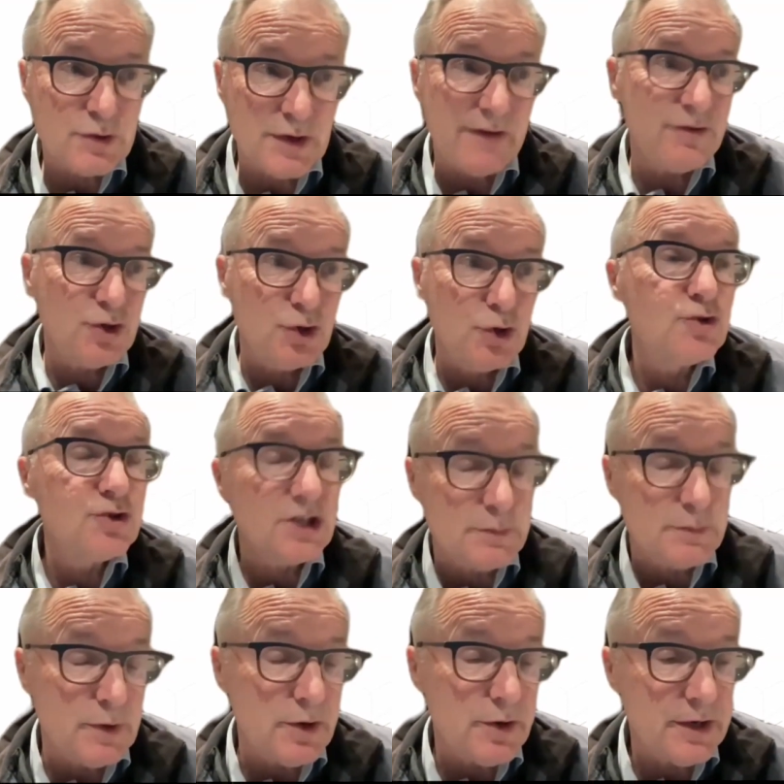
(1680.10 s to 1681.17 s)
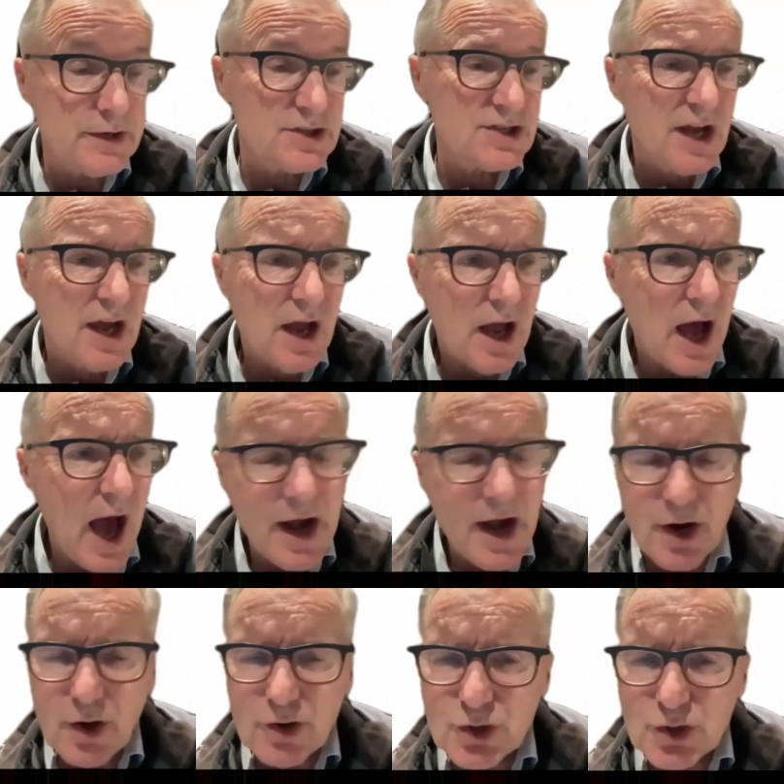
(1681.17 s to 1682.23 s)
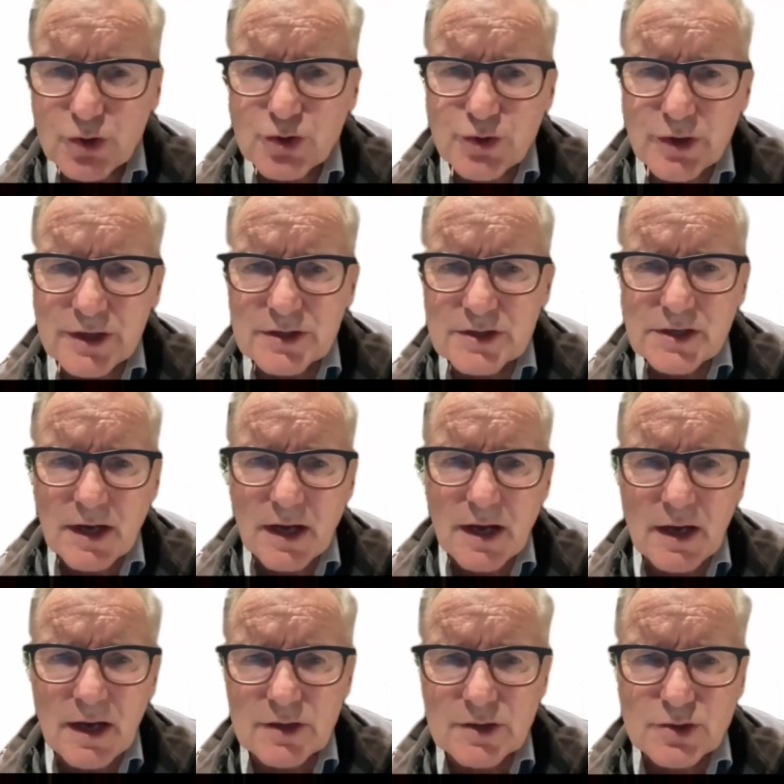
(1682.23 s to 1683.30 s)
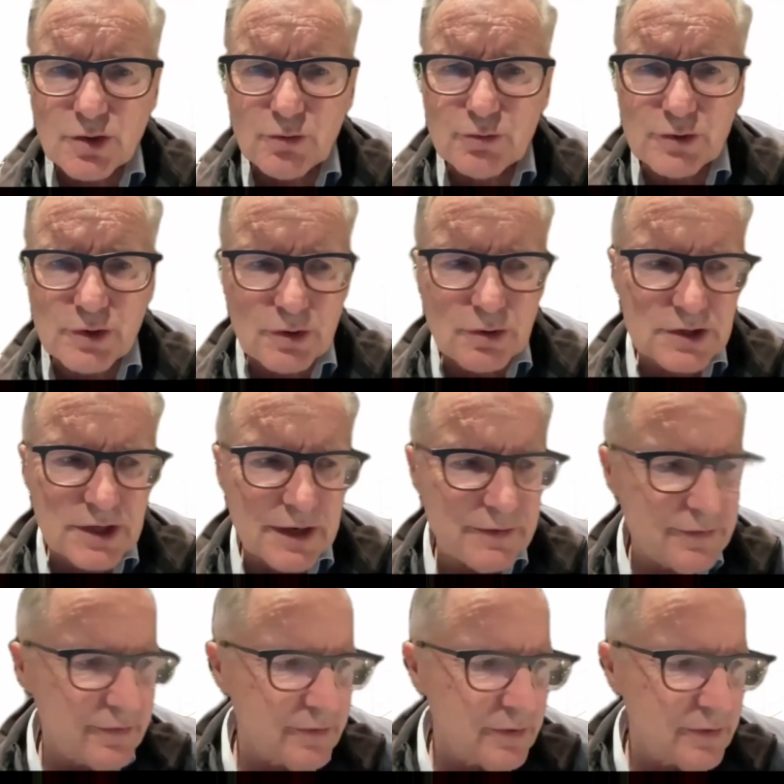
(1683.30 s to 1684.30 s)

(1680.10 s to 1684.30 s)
who have huge experience. I don't know. Do you treat children at all, Jeff?